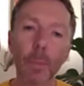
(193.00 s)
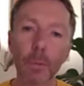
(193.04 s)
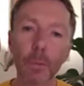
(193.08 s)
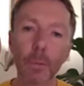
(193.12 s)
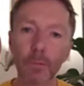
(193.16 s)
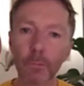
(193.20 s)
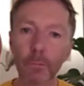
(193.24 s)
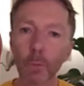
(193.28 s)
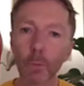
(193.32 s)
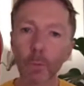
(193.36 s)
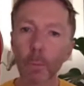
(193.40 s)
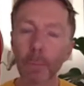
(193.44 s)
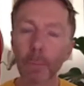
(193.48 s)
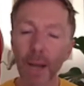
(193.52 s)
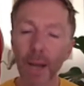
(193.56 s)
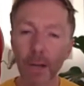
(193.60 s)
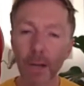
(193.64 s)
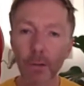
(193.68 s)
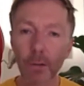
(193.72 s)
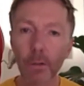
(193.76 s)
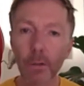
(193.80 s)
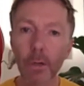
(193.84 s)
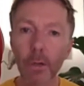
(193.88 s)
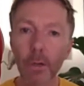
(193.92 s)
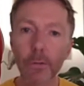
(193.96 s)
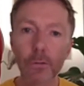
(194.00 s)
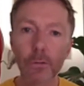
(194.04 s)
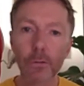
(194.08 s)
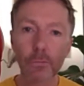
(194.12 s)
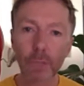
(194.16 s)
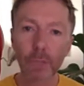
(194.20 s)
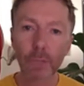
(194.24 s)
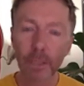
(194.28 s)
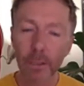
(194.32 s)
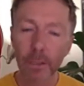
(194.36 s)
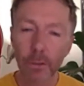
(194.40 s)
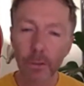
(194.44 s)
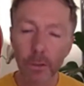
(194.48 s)
people from all backgrounds,
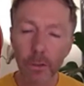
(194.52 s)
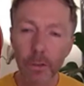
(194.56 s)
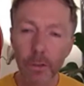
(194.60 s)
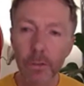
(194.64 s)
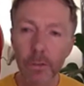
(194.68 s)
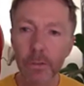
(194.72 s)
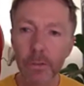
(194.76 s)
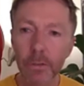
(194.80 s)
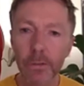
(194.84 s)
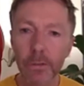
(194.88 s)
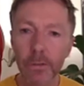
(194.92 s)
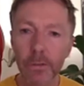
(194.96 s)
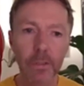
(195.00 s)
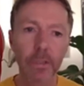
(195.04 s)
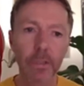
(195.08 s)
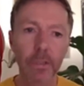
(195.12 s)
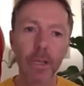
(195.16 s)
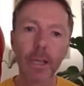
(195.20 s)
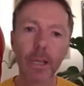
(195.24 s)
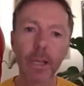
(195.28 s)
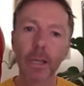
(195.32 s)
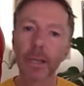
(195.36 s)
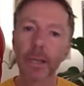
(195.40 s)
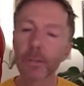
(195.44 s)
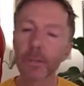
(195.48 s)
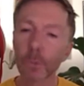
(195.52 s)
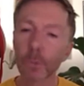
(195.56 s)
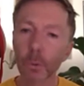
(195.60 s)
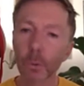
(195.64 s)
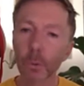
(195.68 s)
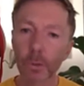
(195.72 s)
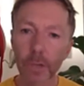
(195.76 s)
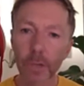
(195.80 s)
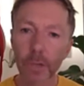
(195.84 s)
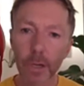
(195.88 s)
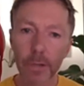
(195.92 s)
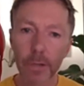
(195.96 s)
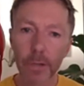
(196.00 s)
religions, it's
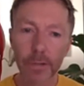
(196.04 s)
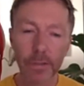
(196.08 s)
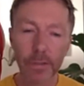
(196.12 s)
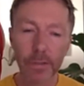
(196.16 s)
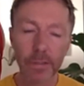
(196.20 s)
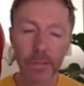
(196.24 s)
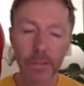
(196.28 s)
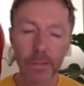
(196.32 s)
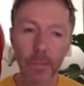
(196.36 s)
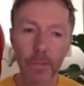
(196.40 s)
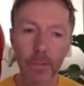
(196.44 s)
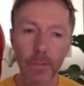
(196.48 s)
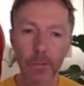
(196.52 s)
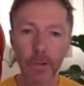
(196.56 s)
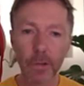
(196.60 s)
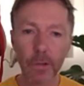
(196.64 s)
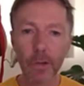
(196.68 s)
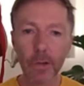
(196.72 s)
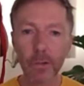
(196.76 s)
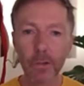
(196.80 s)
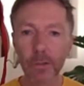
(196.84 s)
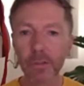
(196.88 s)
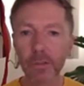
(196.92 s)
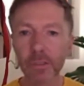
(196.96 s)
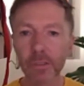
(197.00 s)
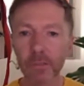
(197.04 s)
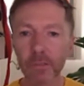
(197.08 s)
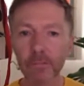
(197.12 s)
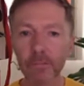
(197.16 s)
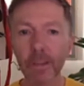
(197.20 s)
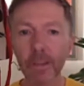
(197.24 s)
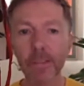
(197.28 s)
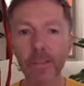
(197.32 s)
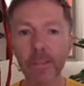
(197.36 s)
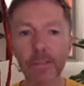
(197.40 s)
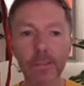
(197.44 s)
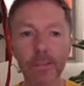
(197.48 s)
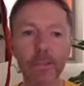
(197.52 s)
organised demonstrations,
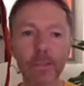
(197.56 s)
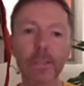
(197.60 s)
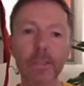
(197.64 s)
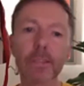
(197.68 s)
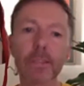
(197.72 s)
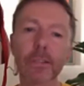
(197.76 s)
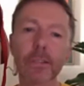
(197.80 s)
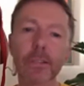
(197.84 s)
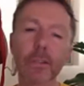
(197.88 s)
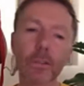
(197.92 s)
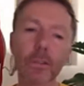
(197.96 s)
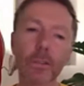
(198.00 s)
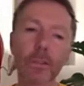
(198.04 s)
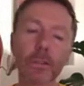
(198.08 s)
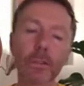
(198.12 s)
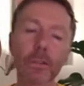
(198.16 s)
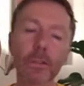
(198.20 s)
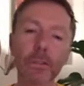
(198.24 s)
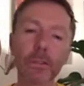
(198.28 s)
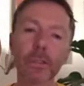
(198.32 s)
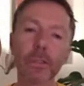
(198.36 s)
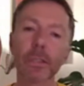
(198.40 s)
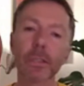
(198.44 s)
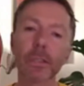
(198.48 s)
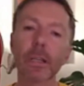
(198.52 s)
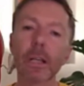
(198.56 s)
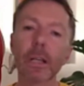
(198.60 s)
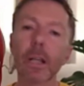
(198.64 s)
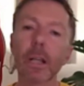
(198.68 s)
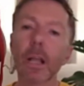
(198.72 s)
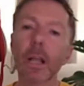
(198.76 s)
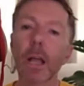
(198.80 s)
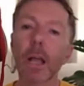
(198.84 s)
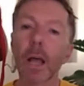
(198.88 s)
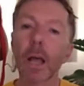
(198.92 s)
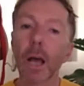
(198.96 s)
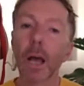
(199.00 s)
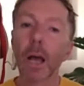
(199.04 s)
events and discussions,
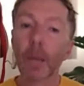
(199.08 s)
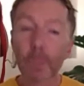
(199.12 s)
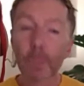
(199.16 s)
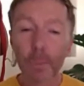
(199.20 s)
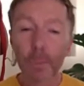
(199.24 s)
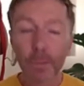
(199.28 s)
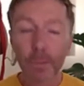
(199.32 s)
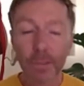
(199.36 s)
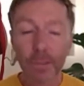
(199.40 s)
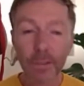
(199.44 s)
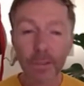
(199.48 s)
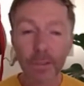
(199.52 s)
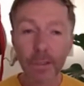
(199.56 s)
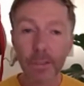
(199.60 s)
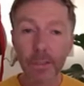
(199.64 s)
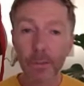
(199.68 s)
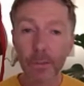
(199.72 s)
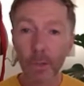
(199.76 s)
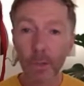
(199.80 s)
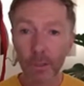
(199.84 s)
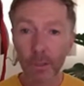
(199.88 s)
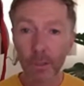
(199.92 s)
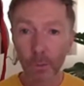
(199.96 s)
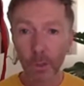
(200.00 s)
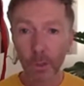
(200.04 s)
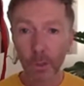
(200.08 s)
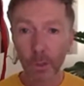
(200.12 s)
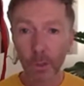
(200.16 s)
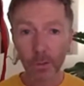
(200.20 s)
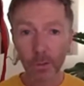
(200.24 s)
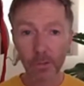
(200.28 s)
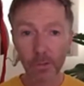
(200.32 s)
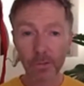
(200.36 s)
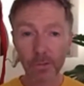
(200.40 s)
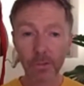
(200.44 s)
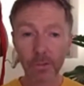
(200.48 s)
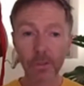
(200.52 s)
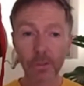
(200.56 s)
and people are starting to ask
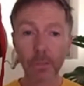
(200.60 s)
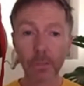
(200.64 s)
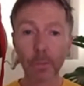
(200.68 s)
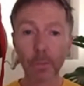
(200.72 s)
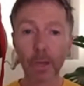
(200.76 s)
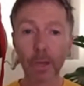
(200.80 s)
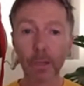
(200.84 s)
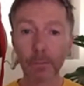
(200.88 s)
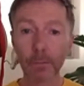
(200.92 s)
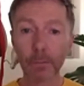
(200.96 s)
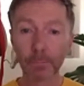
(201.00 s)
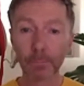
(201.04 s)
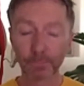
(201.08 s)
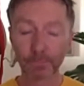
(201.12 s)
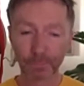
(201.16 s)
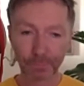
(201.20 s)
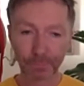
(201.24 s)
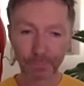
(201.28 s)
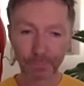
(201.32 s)
questions and debate.